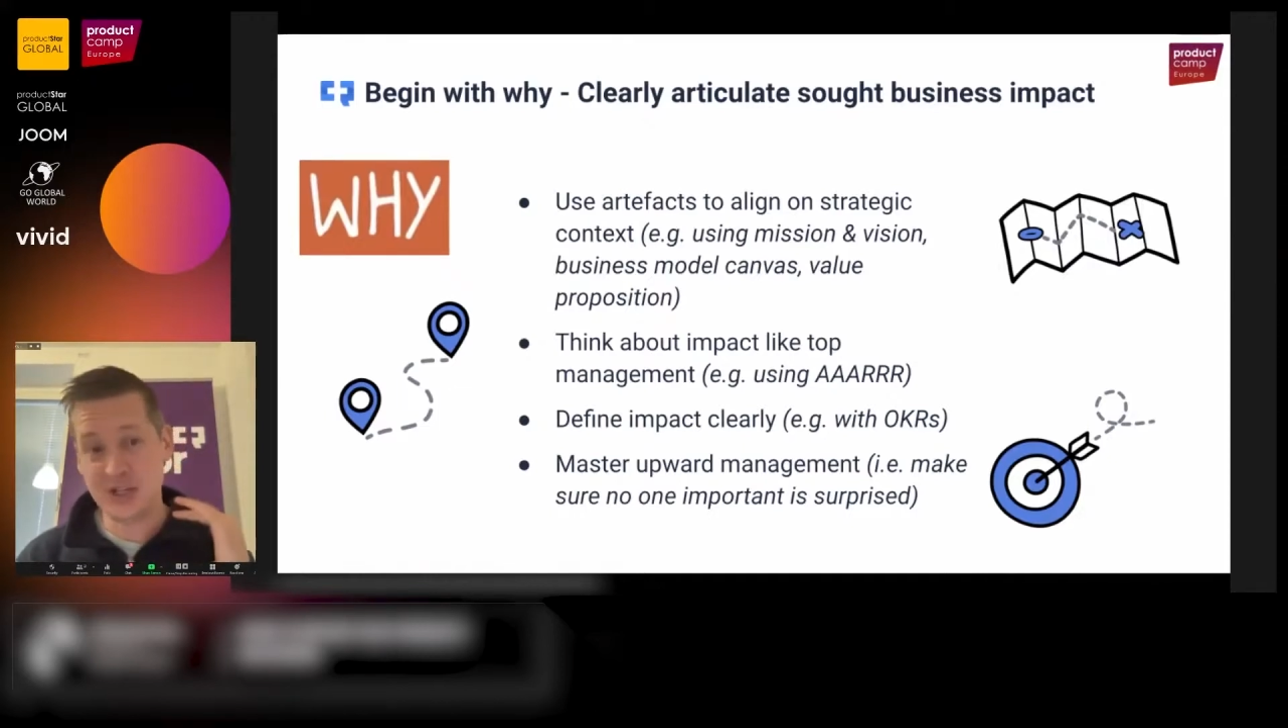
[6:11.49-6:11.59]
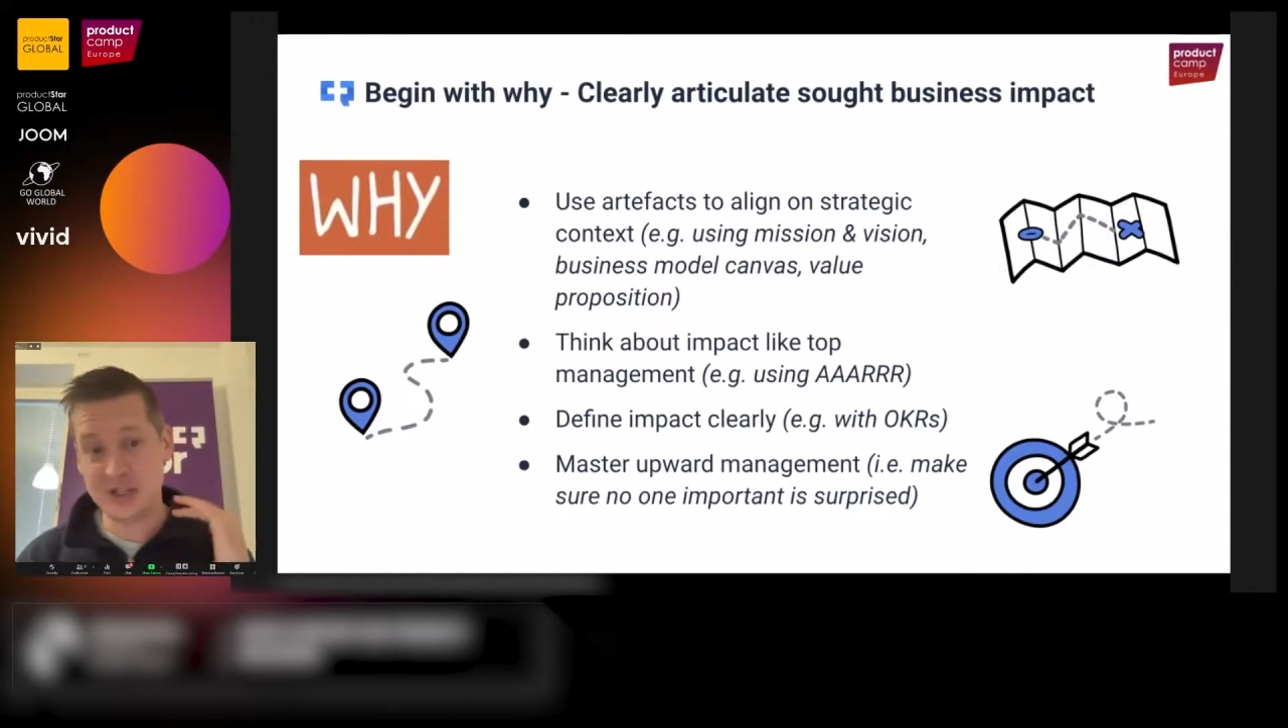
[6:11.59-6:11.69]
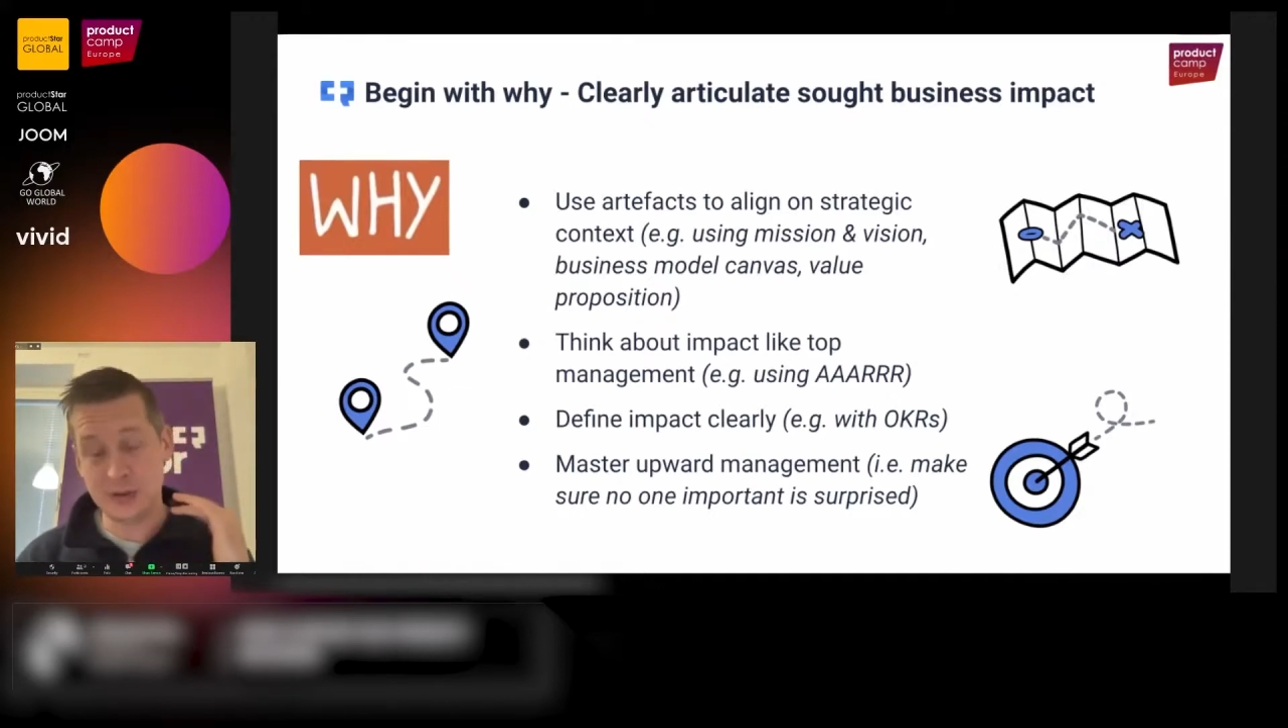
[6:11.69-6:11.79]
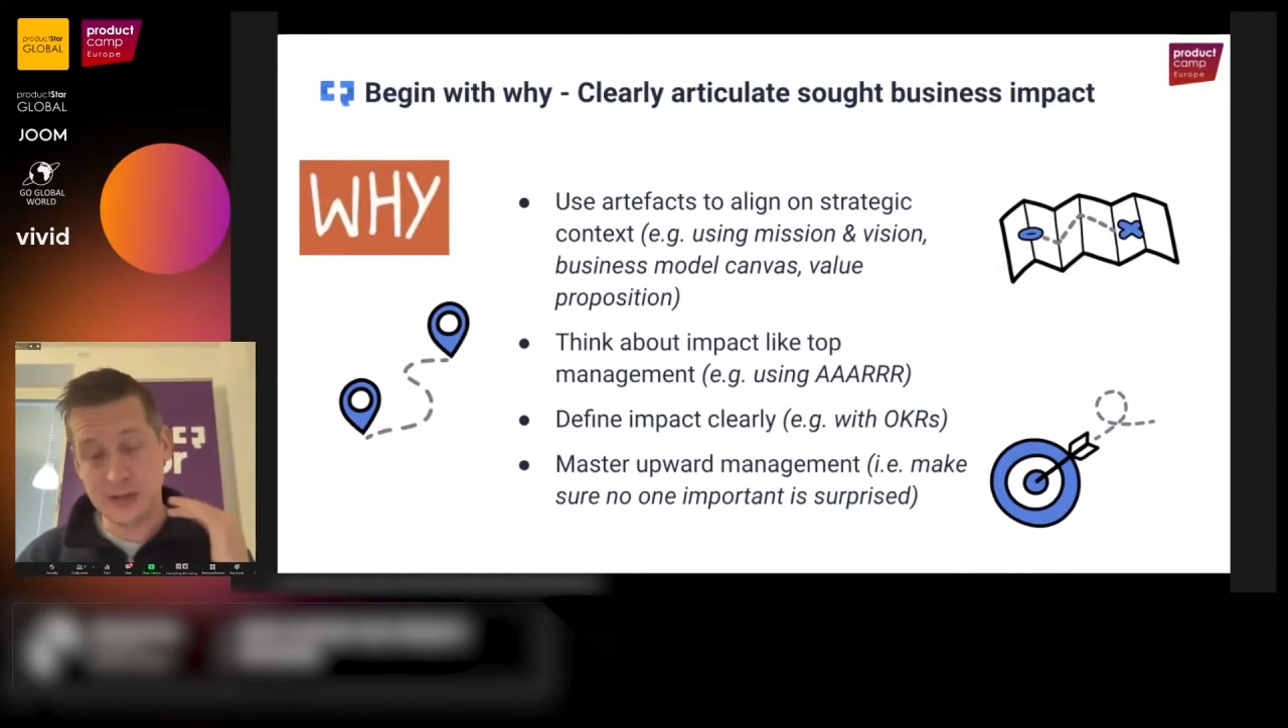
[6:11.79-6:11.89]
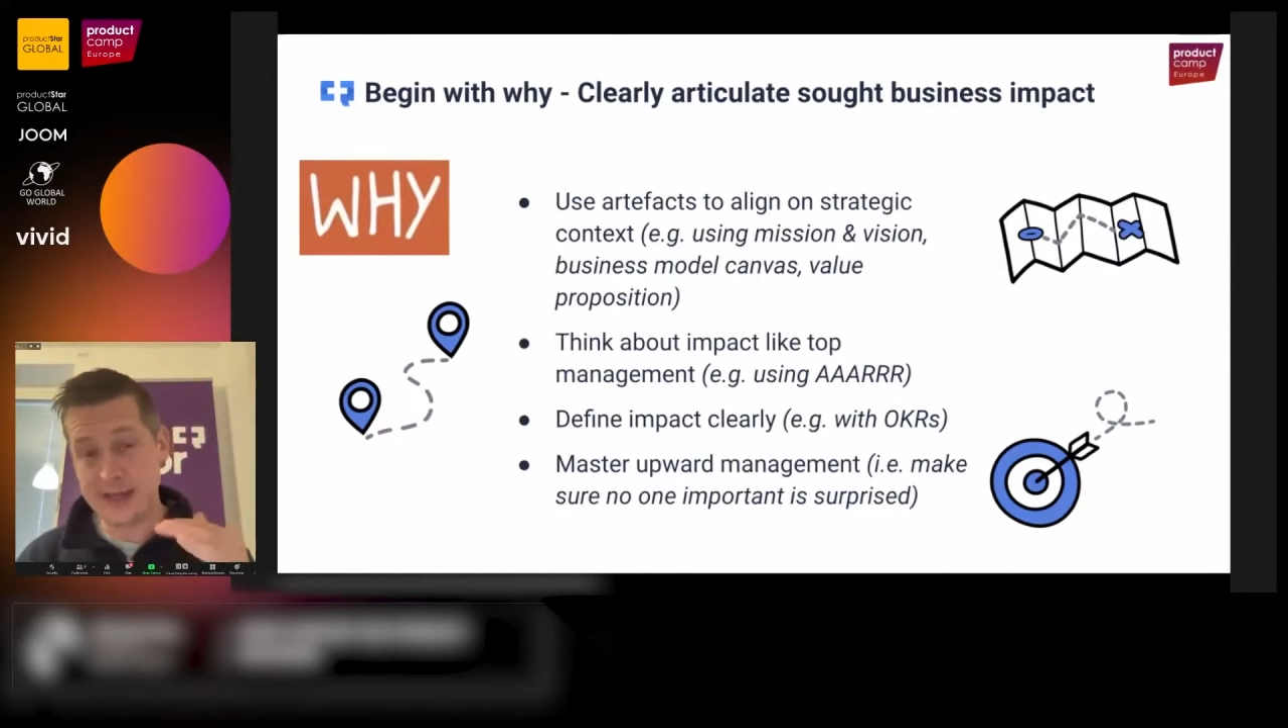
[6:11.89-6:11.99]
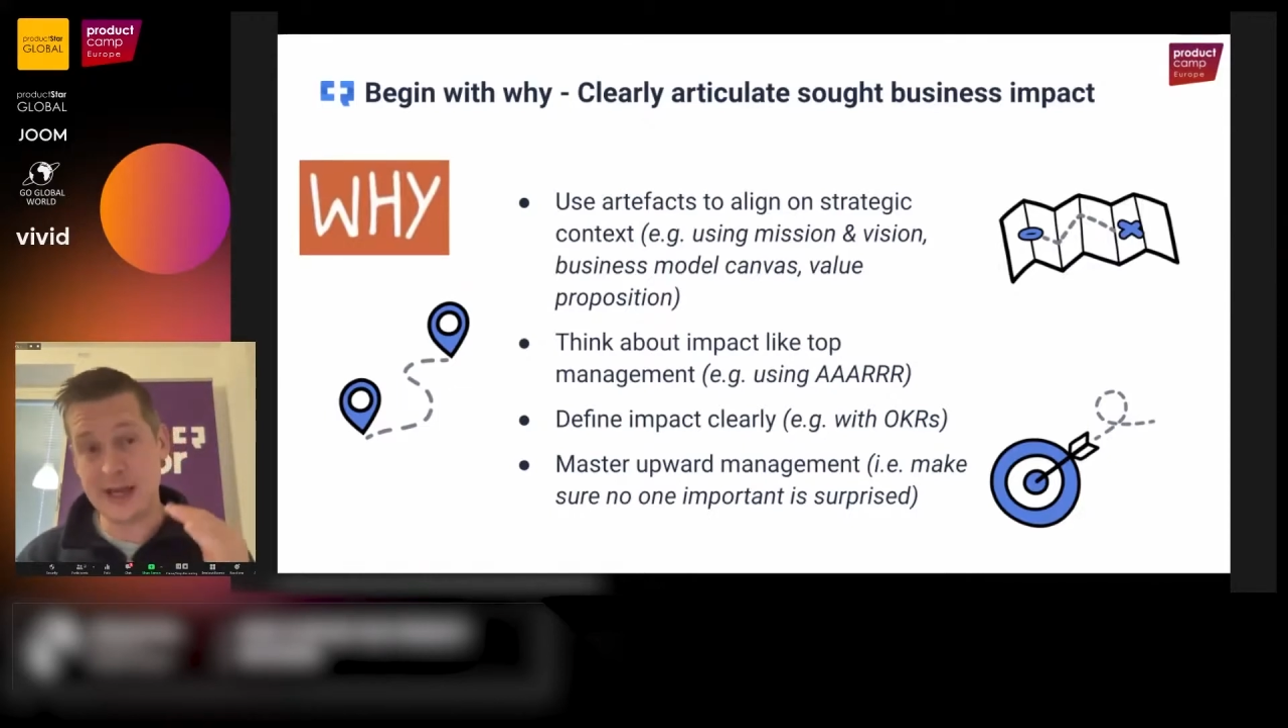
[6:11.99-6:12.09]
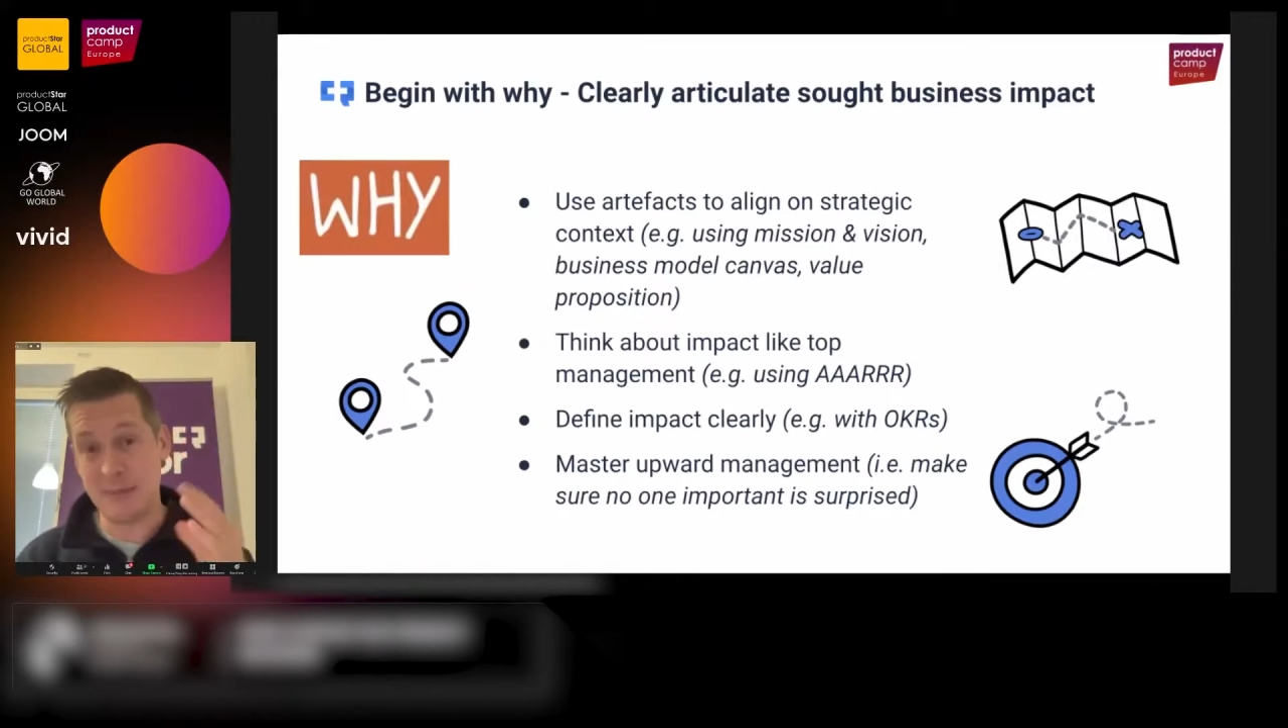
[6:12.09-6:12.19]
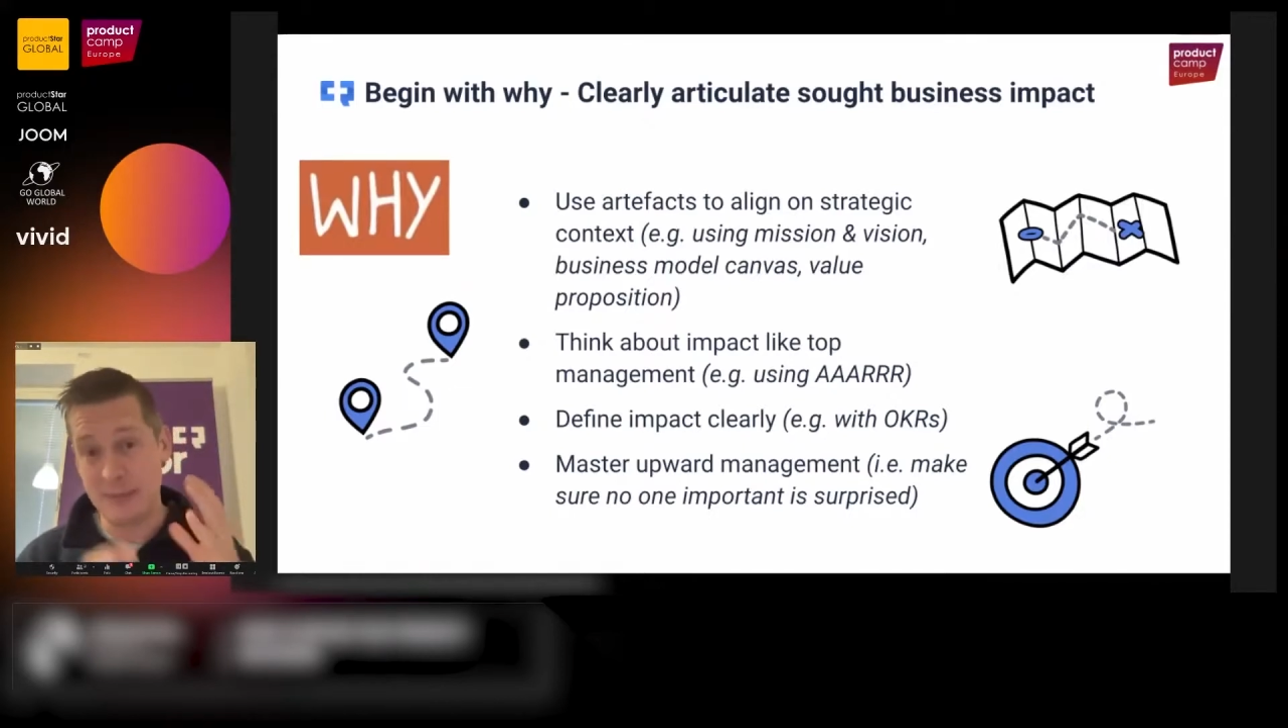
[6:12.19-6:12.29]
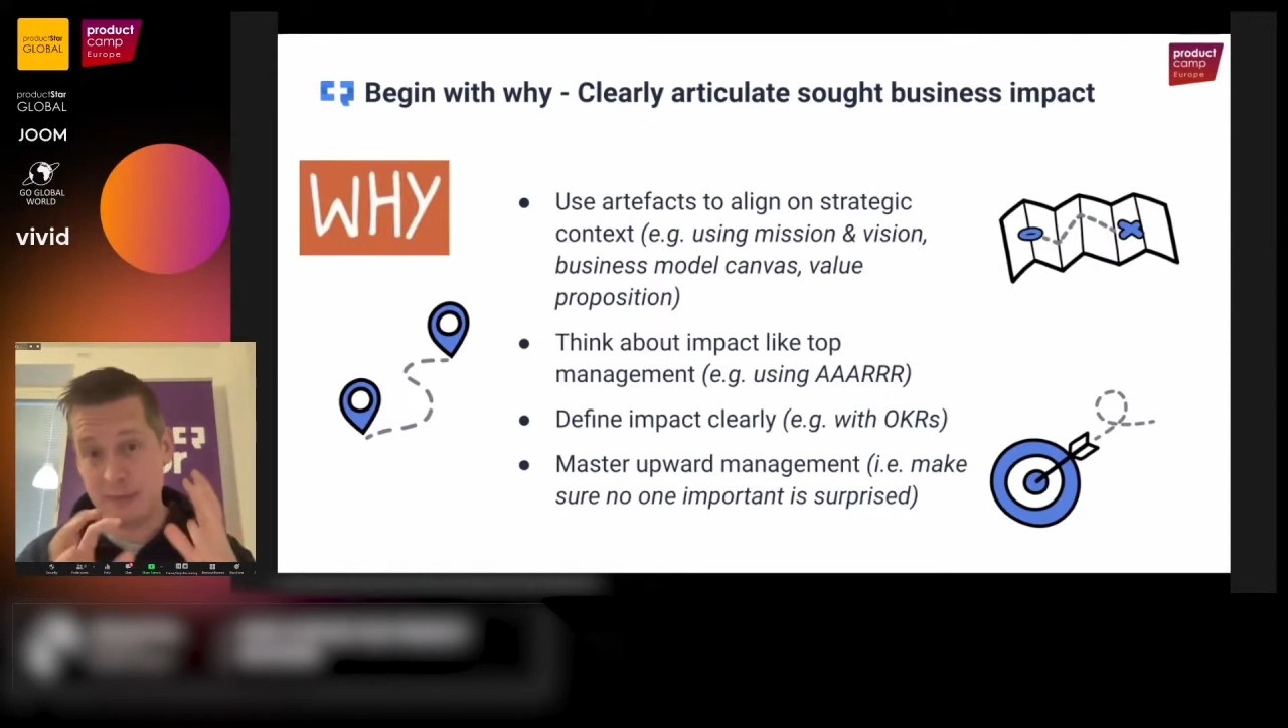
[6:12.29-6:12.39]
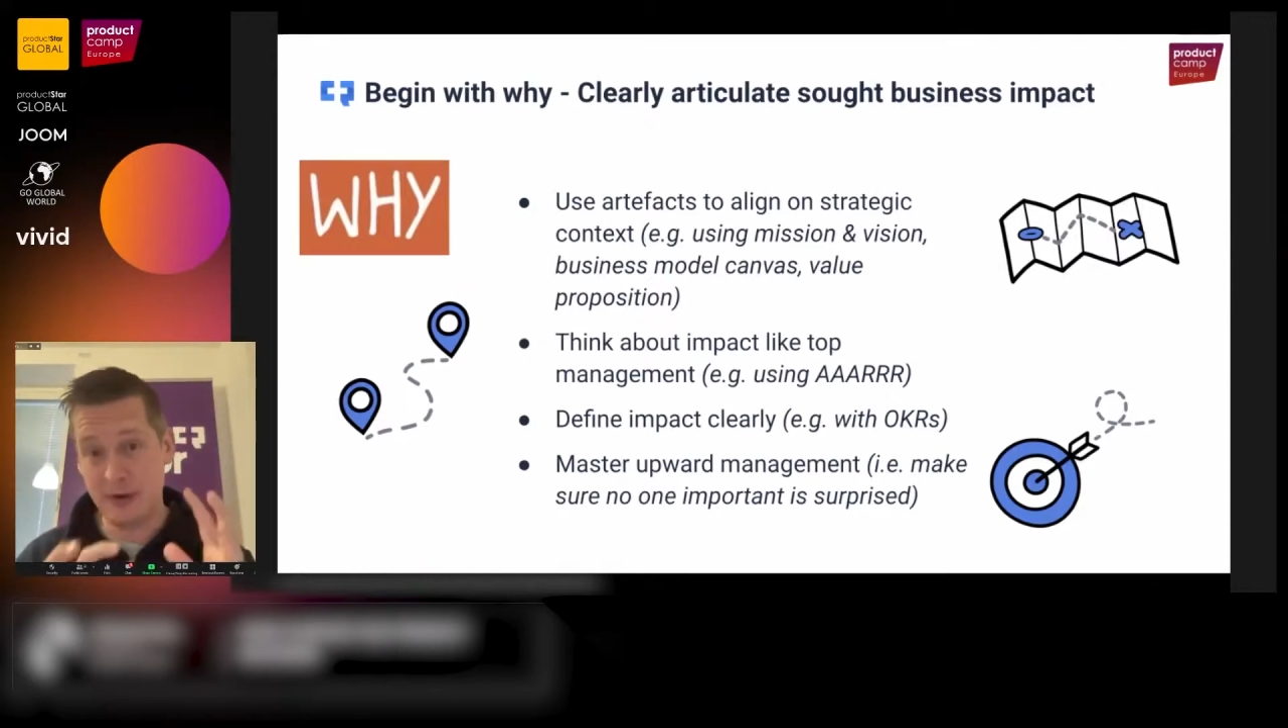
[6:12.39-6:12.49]
just to link
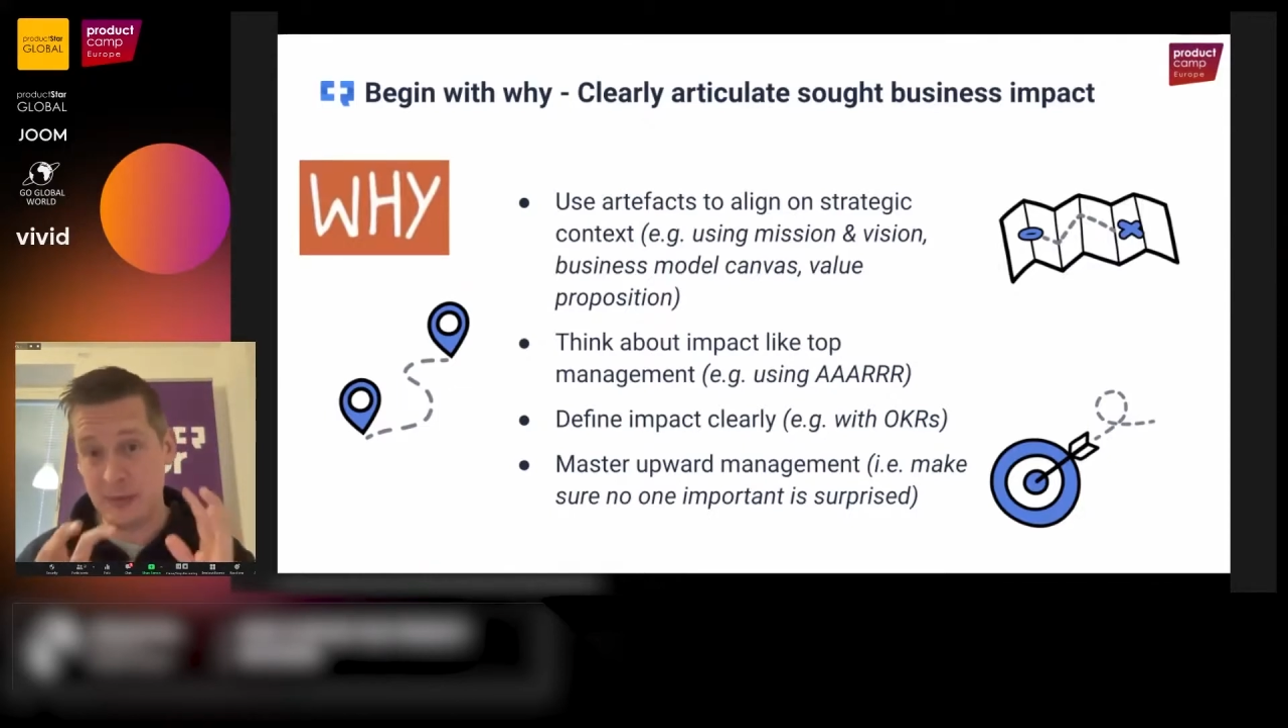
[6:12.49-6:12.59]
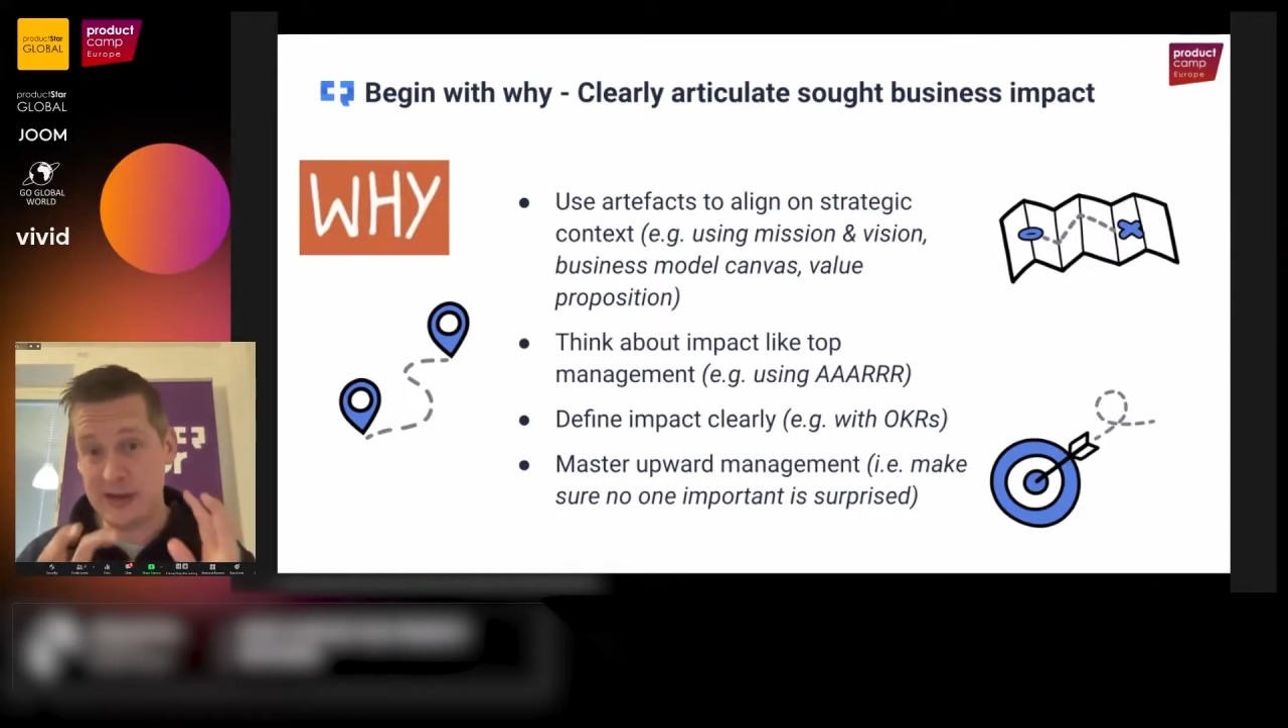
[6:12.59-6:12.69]
up and be